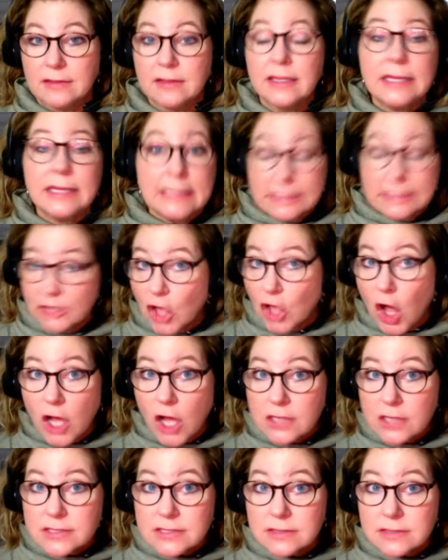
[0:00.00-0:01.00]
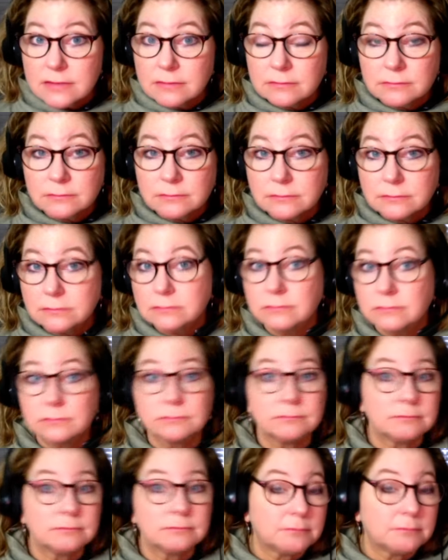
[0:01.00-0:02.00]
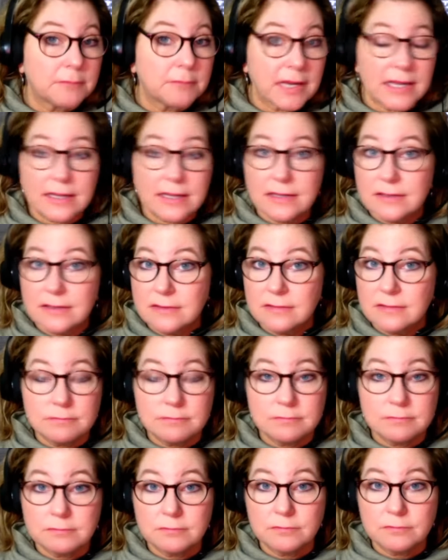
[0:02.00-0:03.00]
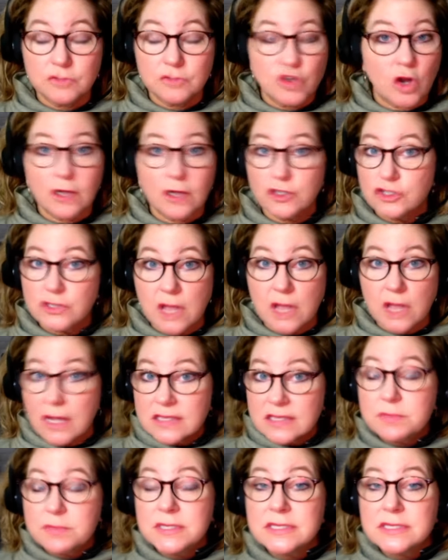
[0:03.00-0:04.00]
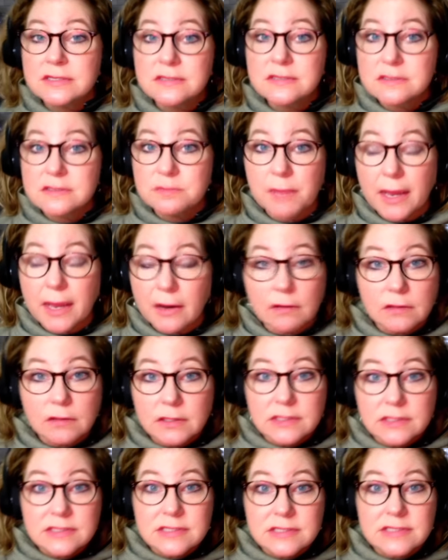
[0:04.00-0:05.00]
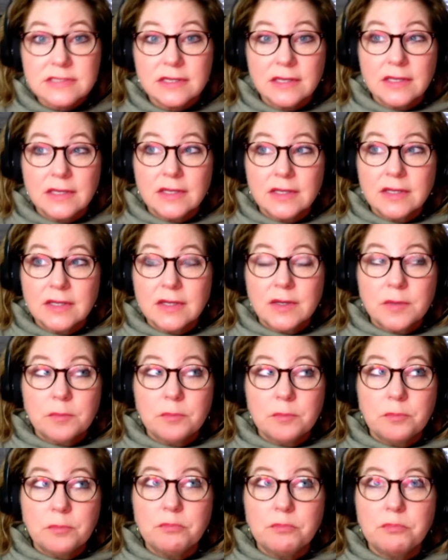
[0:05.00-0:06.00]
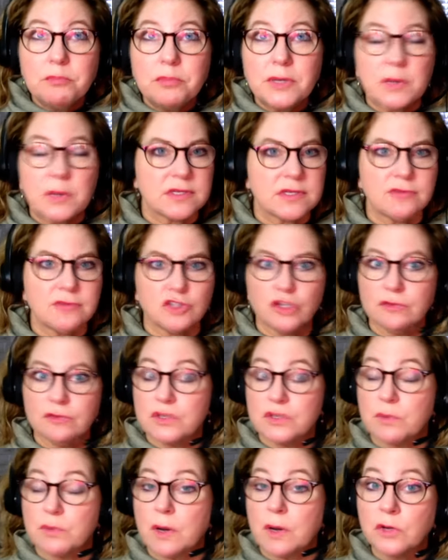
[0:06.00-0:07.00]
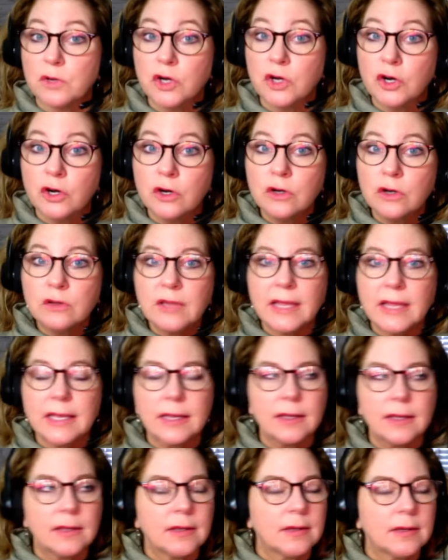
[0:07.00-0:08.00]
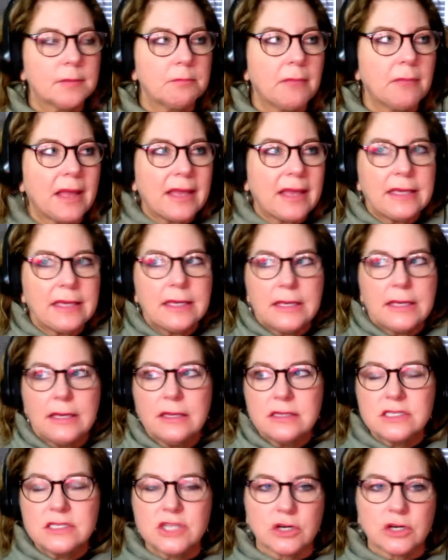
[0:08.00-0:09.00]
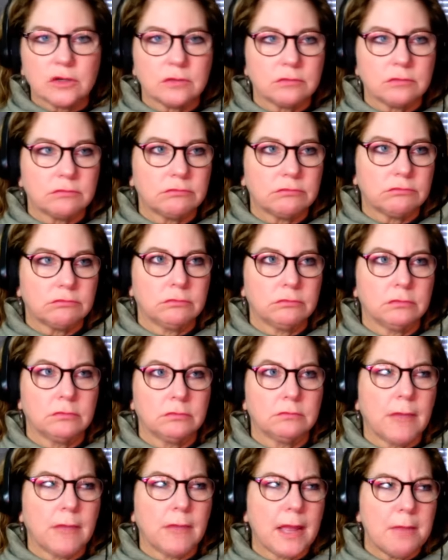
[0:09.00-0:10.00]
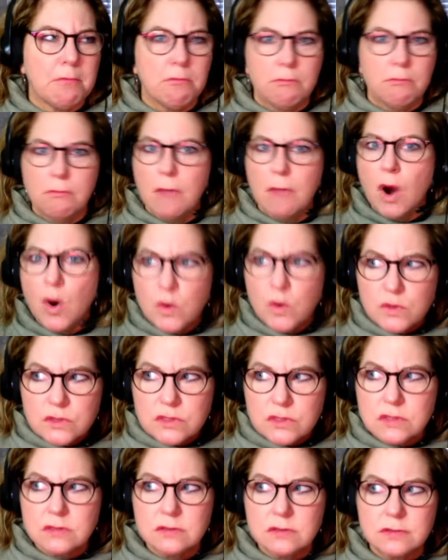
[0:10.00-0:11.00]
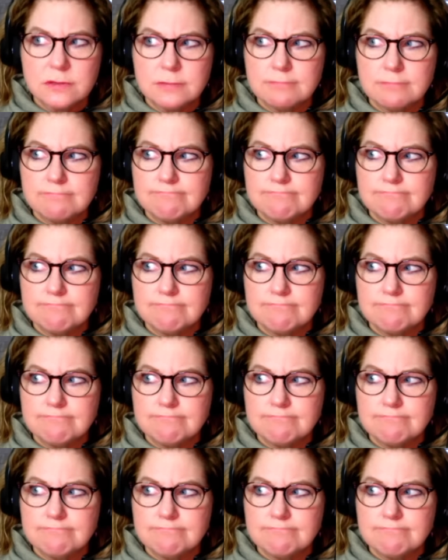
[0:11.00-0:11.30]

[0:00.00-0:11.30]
in-laws, my daughter's husband's parents, but I was never nervous around her. Like, my kids are my most